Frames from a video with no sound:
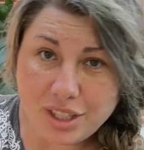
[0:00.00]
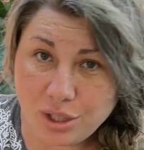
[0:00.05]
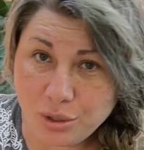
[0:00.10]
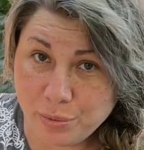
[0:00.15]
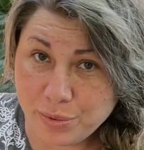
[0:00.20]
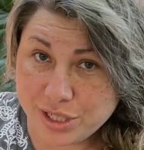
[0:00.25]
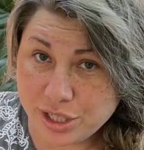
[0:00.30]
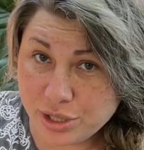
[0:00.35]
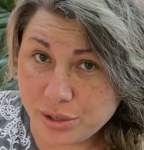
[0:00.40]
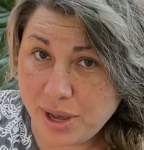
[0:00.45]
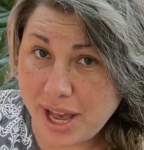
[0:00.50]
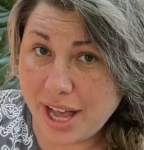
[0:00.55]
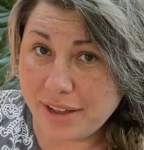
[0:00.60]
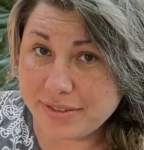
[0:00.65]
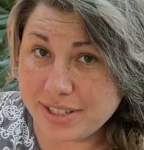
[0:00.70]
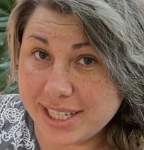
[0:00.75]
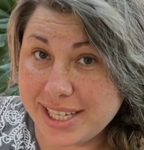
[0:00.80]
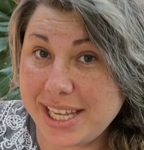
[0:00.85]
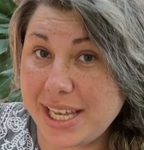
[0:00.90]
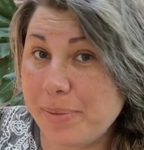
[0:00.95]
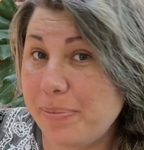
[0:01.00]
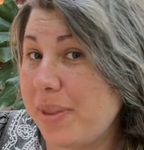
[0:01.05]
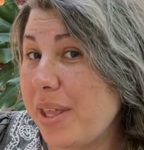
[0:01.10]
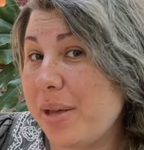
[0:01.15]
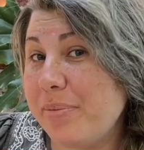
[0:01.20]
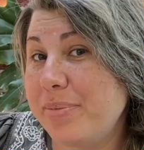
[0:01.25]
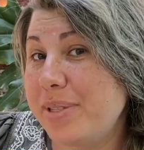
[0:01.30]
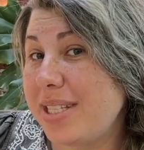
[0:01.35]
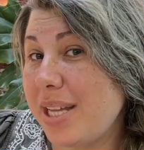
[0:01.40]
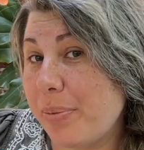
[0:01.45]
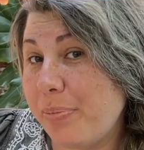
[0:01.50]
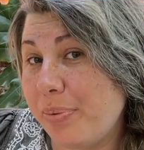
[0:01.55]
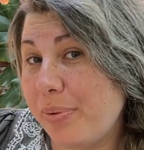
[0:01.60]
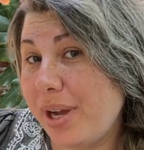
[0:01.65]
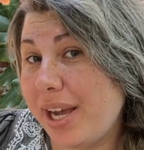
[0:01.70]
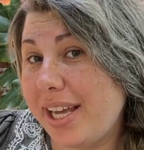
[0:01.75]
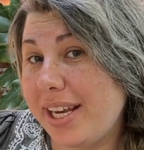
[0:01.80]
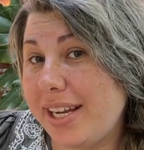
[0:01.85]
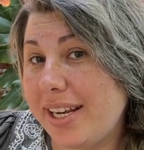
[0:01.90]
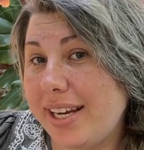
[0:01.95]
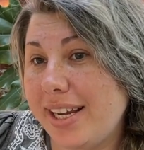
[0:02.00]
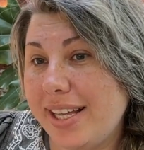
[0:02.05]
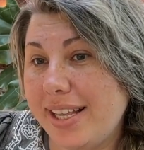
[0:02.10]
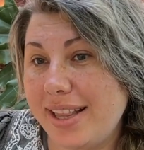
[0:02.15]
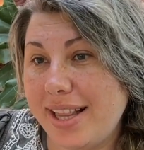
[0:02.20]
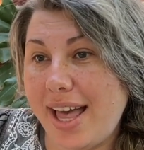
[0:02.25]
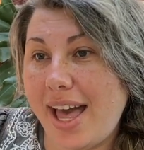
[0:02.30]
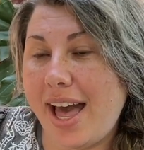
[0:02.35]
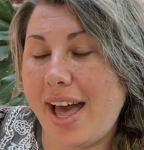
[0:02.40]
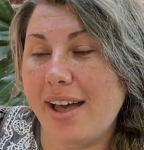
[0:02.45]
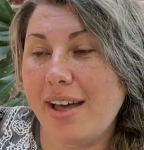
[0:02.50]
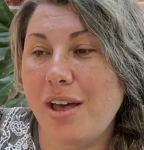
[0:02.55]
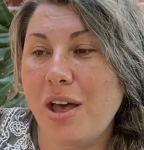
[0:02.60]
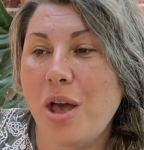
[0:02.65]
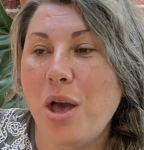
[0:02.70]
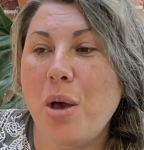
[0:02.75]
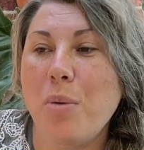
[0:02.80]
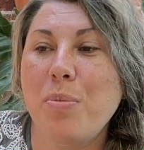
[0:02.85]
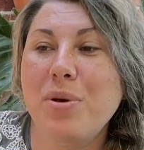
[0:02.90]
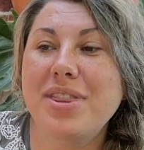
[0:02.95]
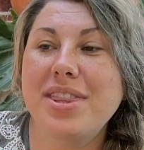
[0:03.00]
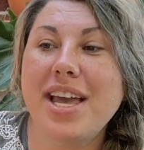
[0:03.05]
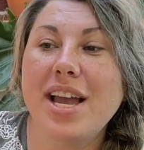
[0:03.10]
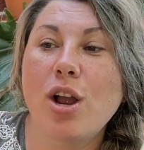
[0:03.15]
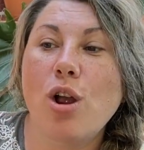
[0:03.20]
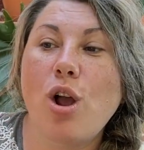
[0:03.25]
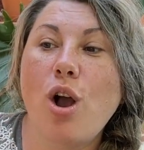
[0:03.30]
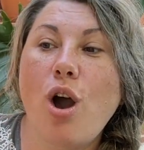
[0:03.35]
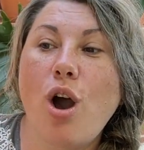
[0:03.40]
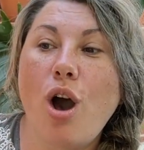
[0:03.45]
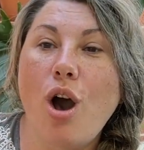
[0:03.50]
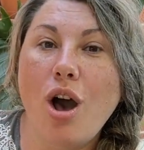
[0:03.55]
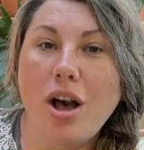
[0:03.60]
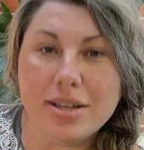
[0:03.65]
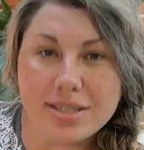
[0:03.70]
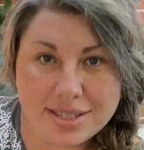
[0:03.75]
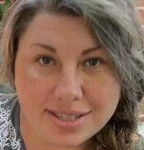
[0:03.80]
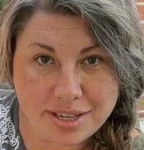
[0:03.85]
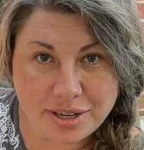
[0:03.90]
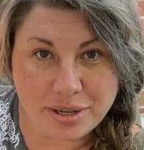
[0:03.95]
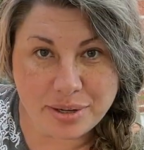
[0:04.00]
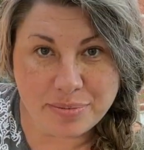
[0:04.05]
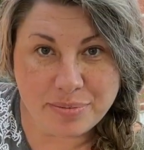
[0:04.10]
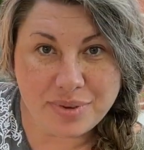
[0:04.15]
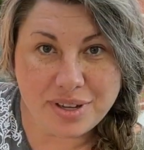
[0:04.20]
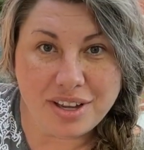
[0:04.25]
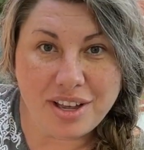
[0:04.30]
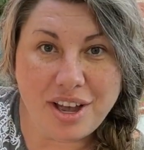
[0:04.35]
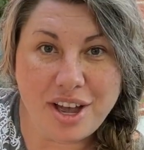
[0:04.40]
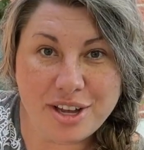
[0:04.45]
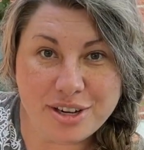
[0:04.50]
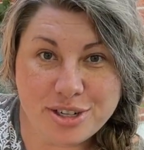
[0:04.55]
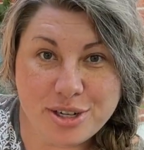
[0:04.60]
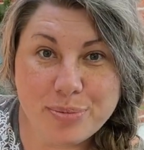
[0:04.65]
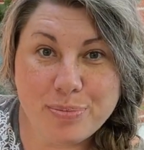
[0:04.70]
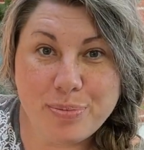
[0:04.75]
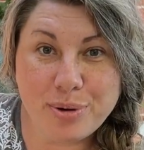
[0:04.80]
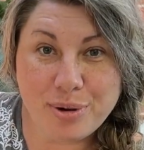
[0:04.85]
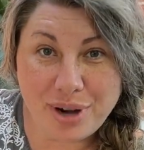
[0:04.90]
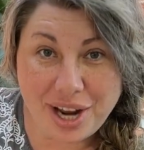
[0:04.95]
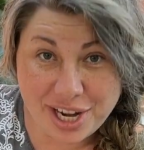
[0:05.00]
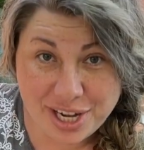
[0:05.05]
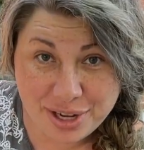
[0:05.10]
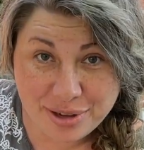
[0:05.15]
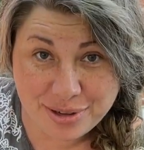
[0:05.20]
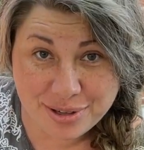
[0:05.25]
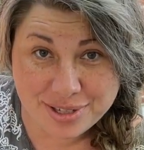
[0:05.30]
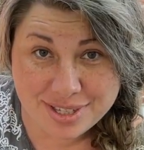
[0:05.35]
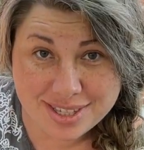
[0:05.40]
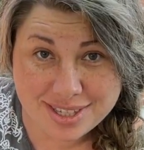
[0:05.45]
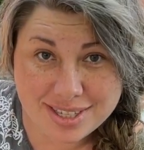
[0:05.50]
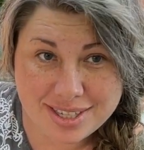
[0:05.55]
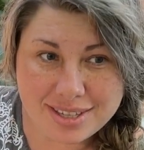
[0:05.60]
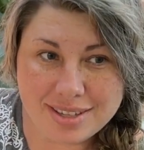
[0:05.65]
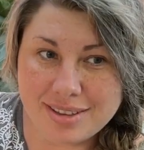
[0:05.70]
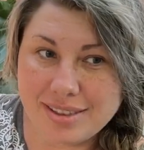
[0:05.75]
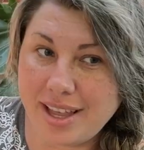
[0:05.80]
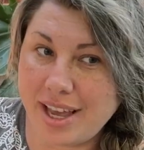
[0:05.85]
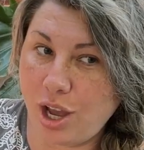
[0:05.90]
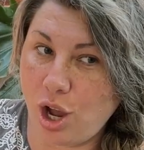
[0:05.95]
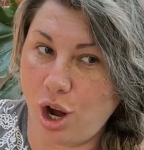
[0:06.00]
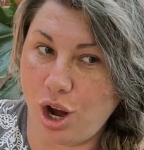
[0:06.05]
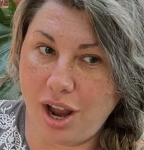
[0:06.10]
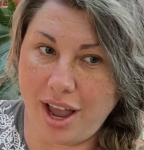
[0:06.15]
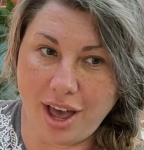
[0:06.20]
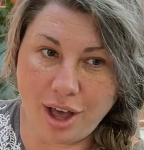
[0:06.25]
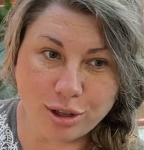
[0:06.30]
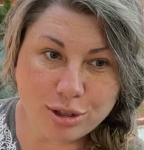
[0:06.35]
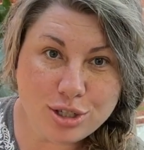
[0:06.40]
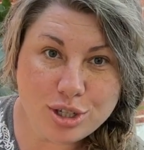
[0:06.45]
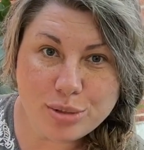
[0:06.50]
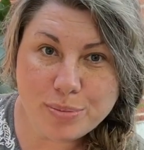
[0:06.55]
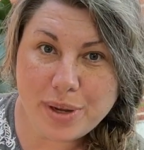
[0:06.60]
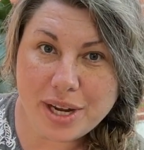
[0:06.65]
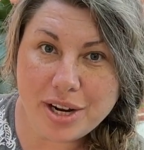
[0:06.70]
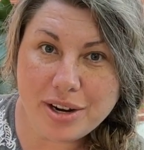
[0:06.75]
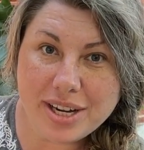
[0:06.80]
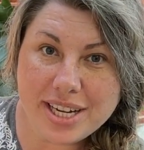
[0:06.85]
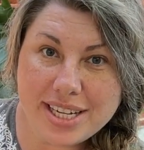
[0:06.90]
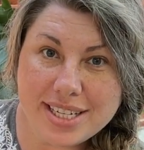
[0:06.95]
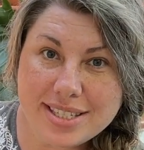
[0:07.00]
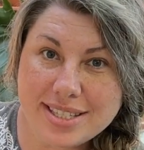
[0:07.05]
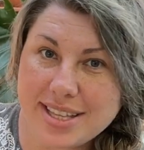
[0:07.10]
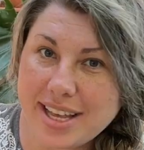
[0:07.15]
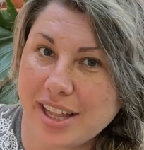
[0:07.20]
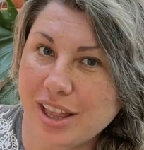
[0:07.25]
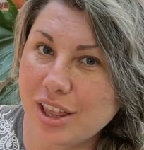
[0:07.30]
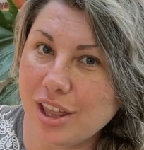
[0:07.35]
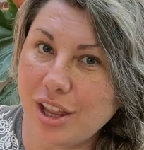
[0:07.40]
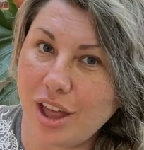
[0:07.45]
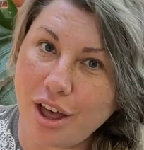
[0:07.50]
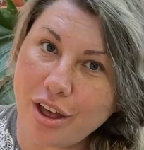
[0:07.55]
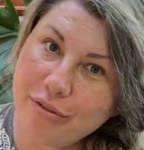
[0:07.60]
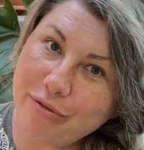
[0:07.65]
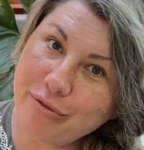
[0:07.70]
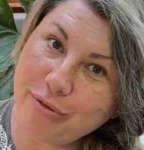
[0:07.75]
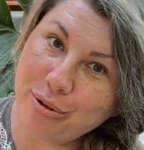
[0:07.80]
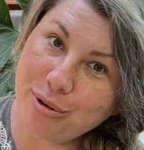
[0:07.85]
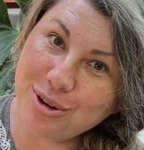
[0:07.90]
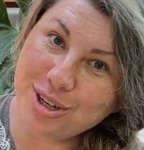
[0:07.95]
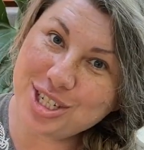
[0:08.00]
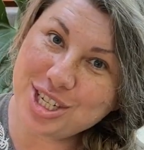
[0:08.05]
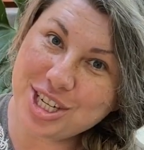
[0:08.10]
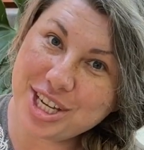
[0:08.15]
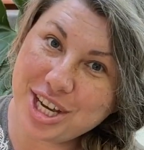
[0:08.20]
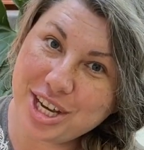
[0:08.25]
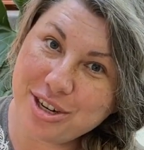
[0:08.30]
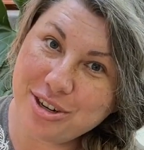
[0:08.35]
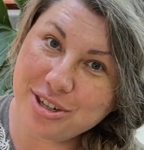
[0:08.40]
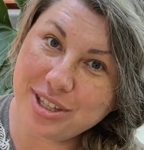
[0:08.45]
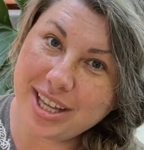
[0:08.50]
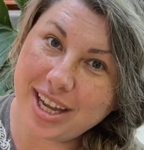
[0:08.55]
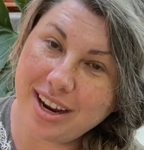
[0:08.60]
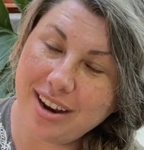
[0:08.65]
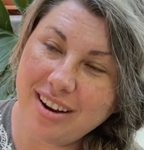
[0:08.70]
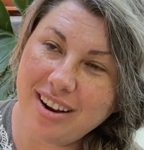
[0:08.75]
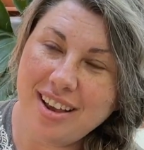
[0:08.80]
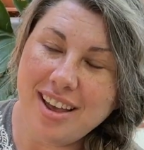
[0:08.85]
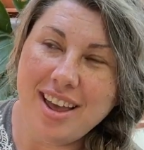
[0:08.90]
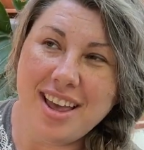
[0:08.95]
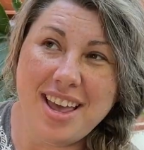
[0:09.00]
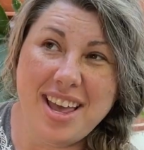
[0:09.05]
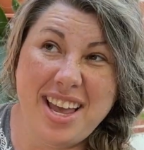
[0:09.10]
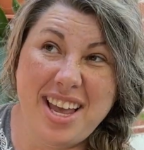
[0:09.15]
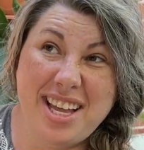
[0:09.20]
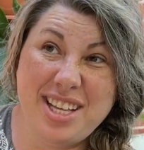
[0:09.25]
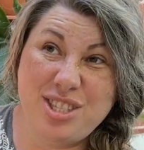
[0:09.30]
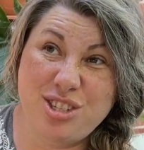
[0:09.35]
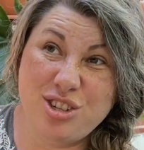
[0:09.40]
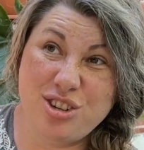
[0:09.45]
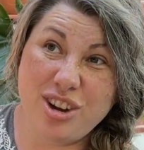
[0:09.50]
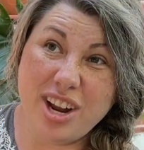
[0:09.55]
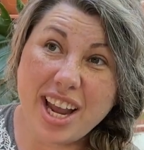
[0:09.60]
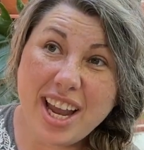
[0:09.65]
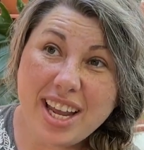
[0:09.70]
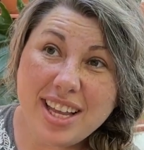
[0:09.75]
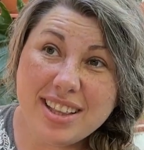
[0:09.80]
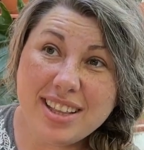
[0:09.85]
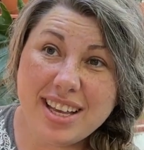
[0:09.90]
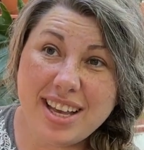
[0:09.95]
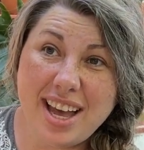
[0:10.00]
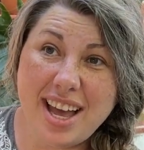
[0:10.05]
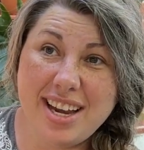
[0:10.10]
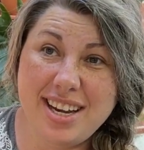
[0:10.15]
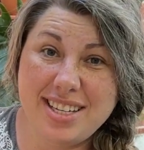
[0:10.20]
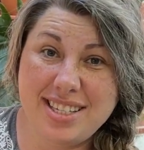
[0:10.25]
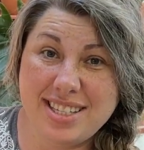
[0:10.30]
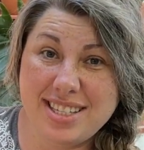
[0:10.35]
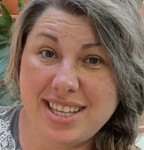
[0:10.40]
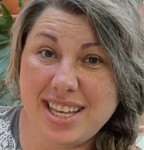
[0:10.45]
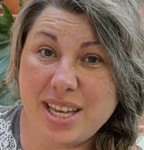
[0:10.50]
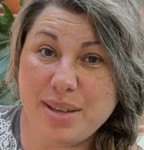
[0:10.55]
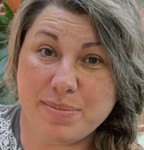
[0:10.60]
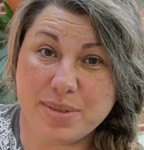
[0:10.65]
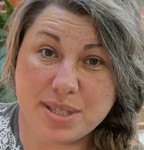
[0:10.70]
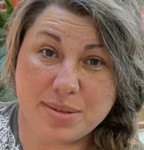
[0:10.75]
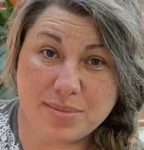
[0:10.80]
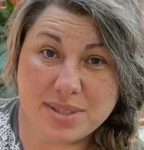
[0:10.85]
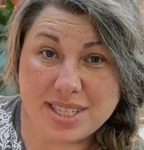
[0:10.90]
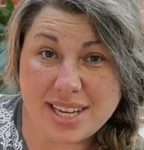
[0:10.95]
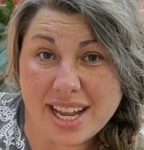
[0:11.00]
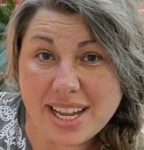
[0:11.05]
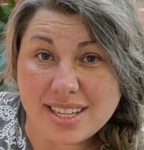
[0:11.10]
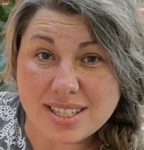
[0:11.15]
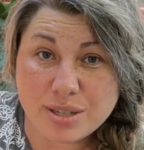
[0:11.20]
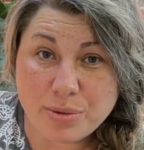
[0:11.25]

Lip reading: we do have to keep them separated in that, but they are awesome under perennials like our elderberries. They love foraging under there. It's great. They kind of keep some snakes